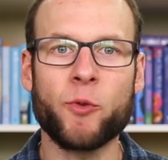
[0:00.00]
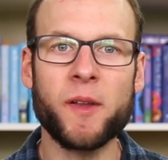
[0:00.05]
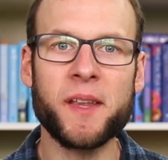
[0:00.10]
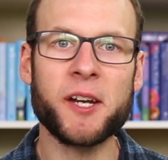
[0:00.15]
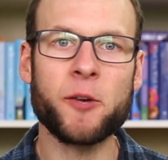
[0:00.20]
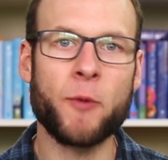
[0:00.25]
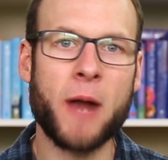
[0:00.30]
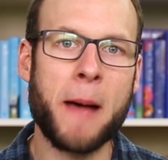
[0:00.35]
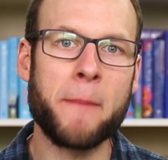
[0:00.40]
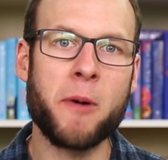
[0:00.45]
really
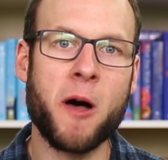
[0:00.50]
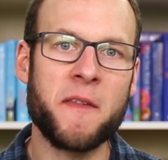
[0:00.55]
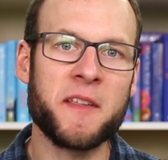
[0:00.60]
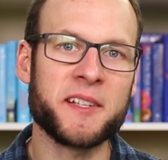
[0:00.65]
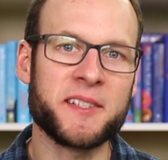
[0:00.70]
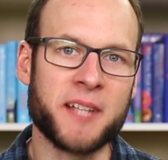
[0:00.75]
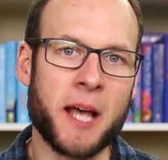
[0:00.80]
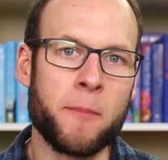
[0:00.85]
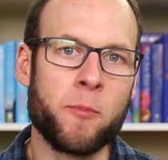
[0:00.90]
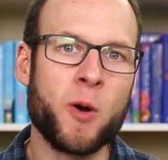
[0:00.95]
to wrap all
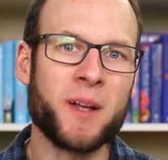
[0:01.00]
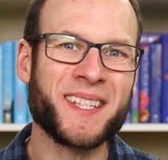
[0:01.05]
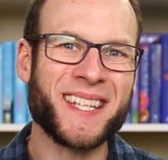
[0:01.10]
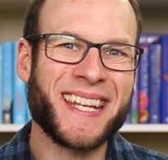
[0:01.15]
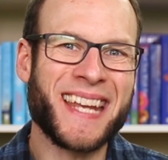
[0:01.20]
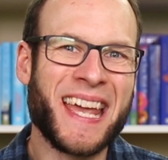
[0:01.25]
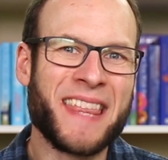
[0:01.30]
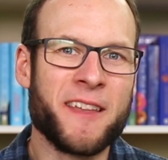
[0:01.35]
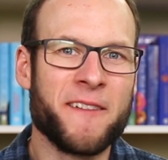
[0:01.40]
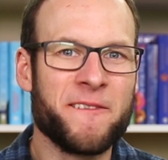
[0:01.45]
this up, once
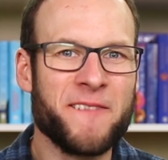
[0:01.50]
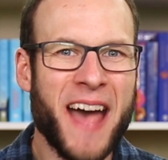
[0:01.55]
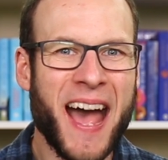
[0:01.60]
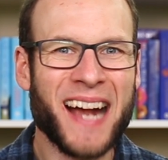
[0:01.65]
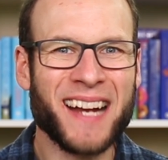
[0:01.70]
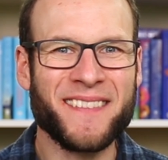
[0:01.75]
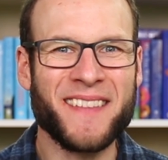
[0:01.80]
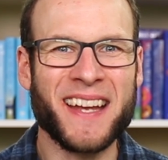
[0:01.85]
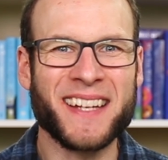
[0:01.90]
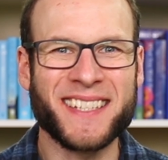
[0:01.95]
again, the
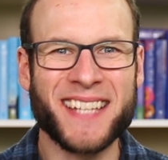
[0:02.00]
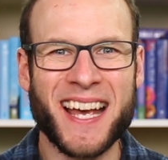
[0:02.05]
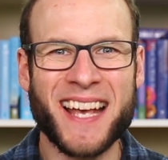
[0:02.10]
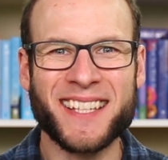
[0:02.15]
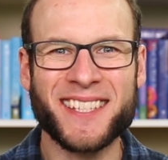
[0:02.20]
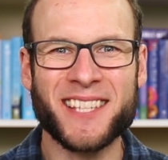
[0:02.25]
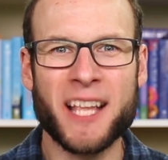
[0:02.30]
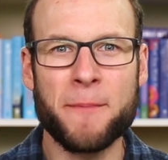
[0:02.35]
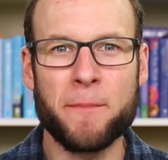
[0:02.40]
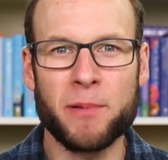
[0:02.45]
fact that
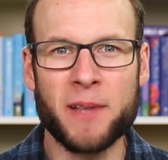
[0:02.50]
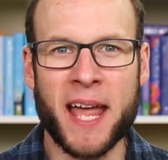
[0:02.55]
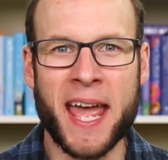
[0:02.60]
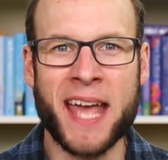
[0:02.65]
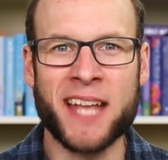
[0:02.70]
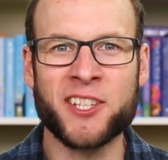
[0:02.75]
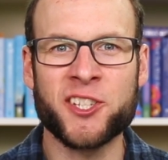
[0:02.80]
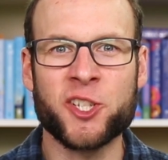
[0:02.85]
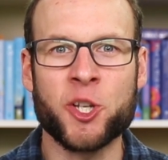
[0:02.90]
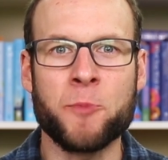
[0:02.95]
Tesla
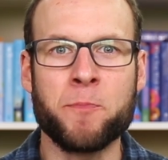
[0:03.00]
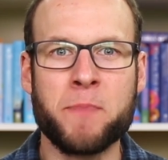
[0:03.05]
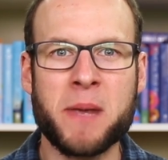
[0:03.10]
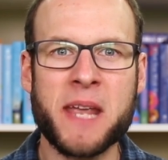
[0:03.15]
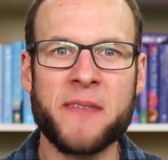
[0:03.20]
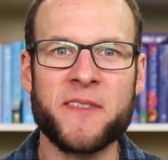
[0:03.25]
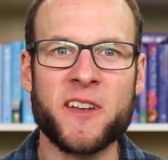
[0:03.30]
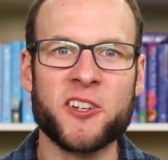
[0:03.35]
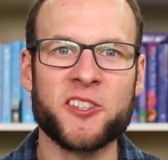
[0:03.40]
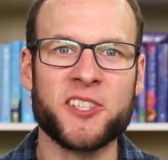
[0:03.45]
plans to
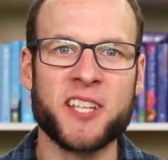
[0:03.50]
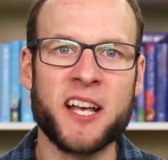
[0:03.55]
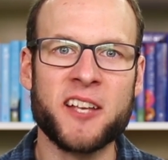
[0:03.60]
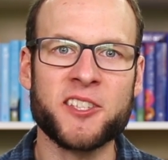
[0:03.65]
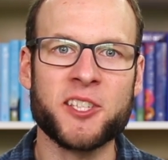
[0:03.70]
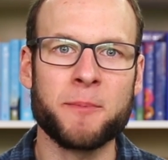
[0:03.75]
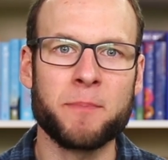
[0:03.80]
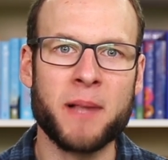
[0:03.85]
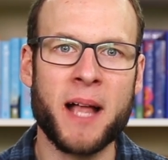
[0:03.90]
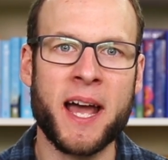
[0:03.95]
beat their cell
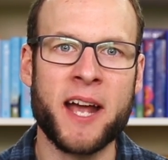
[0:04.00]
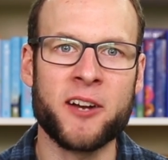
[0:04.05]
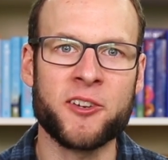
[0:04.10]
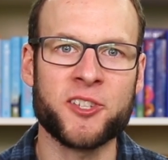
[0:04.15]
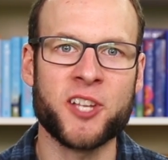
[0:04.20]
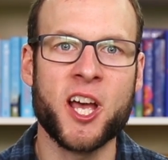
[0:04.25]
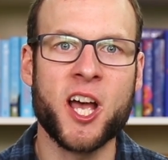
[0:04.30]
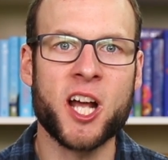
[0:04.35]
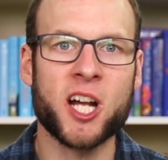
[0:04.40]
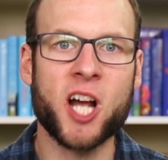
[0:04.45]

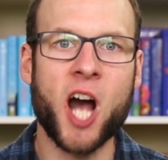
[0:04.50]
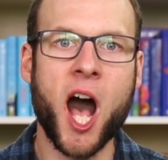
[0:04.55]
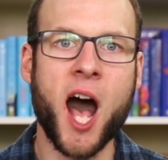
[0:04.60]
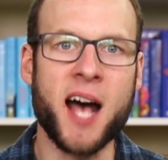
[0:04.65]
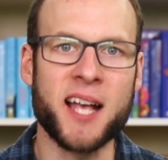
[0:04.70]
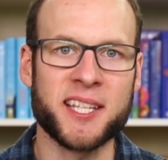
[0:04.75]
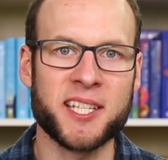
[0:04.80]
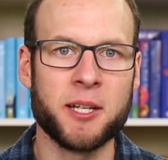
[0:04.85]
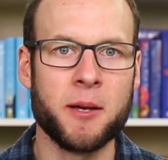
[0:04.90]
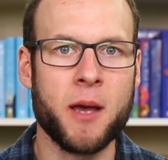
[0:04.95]
suppliers'
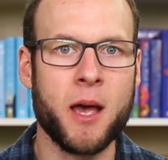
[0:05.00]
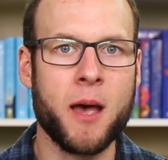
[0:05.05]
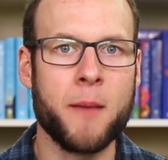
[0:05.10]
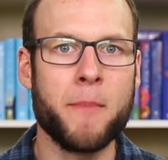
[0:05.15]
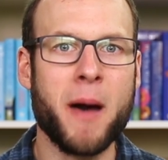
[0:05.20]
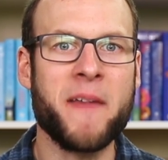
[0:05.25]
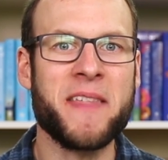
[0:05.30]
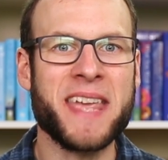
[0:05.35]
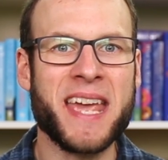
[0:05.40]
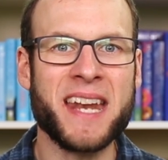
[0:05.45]
cost
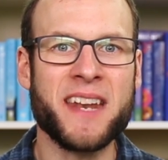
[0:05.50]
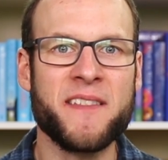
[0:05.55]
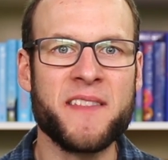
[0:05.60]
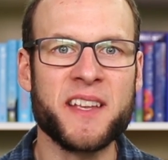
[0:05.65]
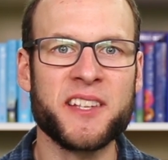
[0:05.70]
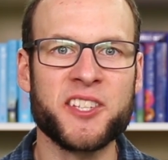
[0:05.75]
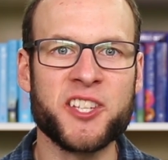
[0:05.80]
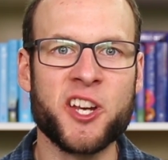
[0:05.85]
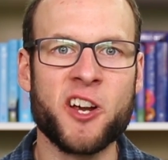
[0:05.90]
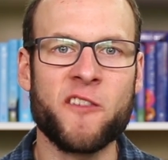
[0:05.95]
by the end of
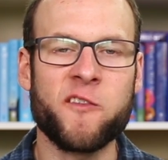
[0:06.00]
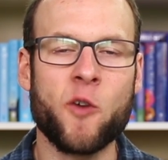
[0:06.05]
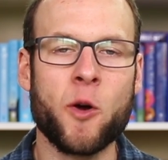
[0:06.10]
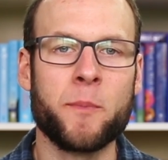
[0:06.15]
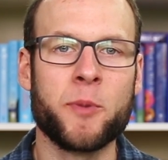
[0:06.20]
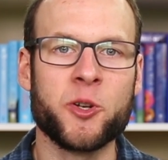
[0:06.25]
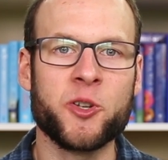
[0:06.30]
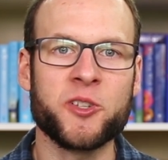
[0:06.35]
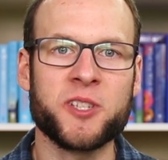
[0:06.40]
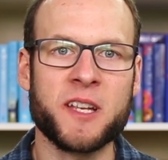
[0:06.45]
this year for
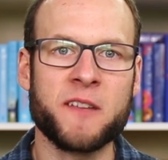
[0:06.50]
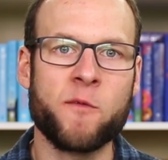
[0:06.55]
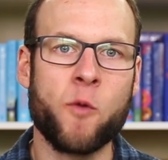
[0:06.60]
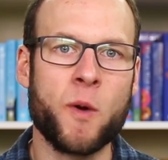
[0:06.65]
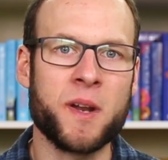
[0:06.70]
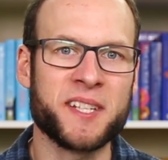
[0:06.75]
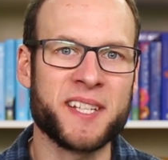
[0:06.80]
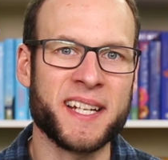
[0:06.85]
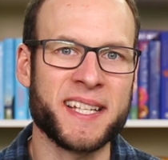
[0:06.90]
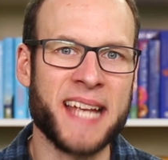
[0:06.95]
producing
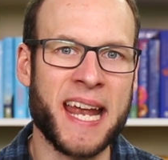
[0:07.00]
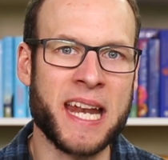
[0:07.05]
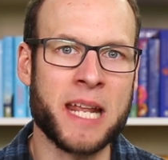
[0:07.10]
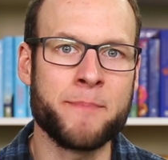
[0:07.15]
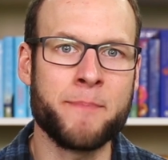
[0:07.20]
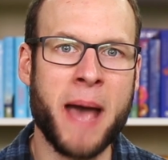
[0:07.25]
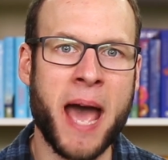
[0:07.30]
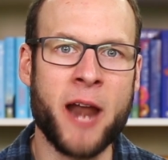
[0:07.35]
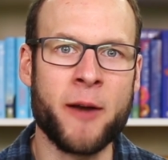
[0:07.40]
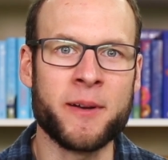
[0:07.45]
4680
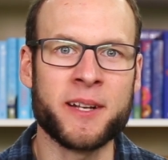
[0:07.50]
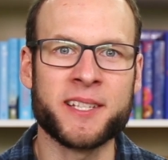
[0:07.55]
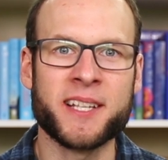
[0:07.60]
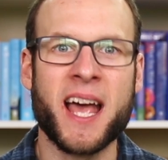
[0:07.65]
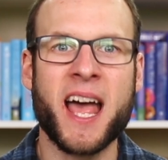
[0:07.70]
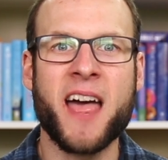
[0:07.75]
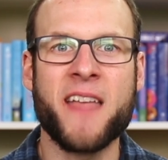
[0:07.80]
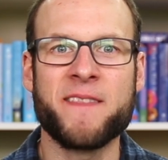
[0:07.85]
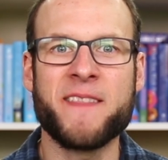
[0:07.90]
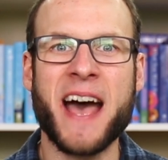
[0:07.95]
batteries.
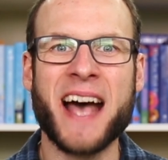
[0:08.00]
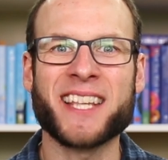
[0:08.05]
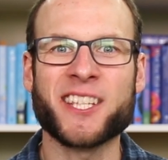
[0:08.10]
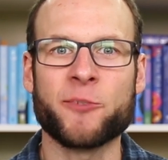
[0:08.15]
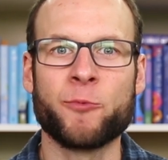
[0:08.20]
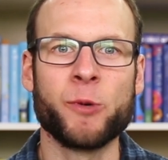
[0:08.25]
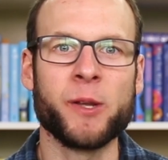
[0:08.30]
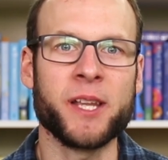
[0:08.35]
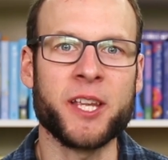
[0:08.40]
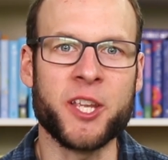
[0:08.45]

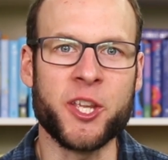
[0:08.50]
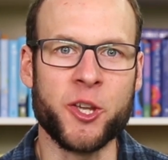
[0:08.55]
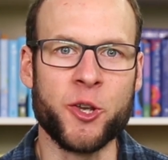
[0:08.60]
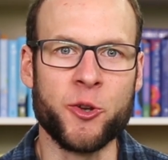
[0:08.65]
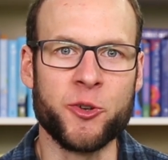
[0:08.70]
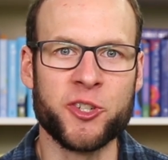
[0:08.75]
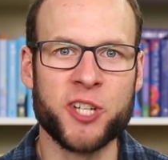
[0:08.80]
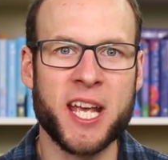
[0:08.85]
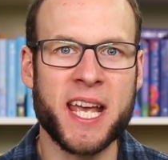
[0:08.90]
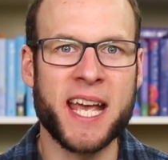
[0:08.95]
That's really
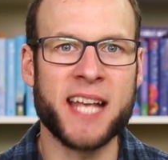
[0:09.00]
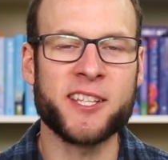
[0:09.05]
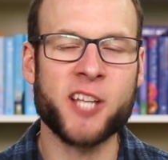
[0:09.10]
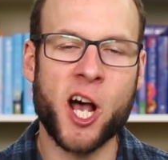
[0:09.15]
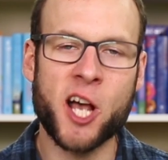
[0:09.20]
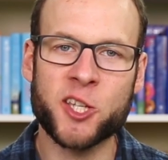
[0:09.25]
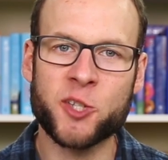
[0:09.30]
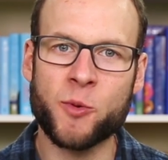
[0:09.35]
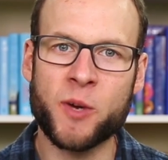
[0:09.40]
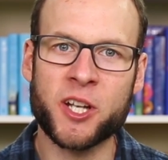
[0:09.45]
huge. It's
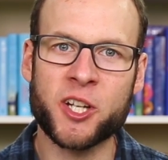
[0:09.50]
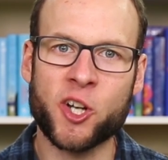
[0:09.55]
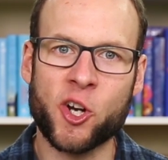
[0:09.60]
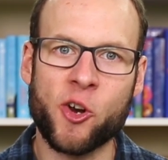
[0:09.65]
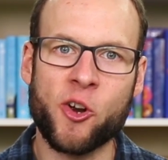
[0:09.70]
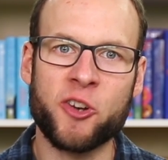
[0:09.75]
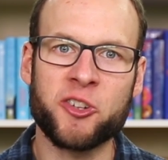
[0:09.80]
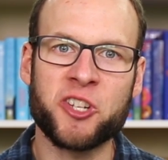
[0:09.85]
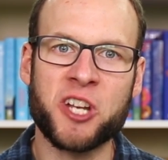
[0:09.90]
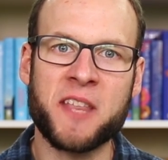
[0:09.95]
also
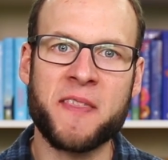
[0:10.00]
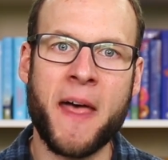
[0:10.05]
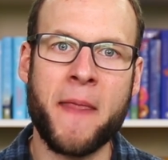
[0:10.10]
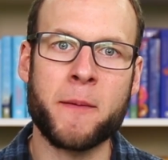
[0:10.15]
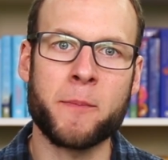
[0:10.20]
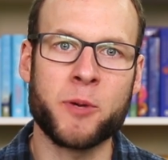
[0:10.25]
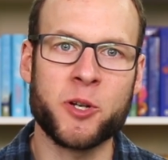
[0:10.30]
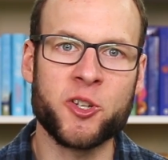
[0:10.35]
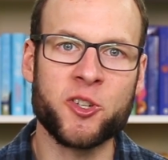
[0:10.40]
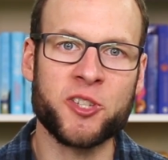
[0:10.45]
encouraging that
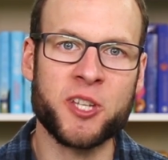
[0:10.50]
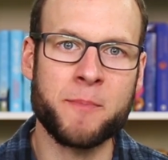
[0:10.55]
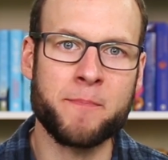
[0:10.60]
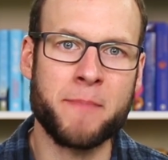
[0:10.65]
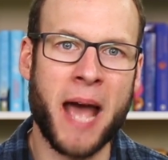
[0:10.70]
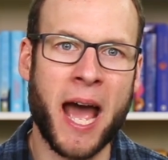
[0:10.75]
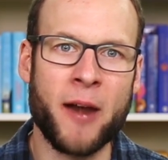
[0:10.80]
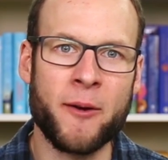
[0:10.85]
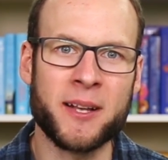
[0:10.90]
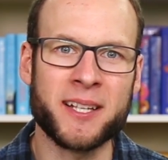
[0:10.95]
they're producing
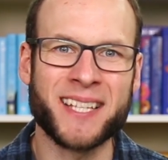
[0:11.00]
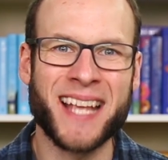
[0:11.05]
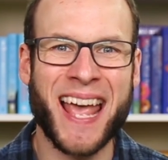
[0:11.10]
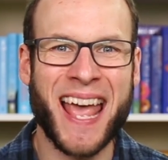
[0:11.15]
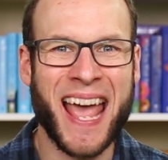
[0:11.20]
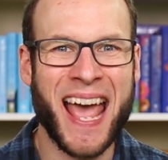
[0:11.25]
batteries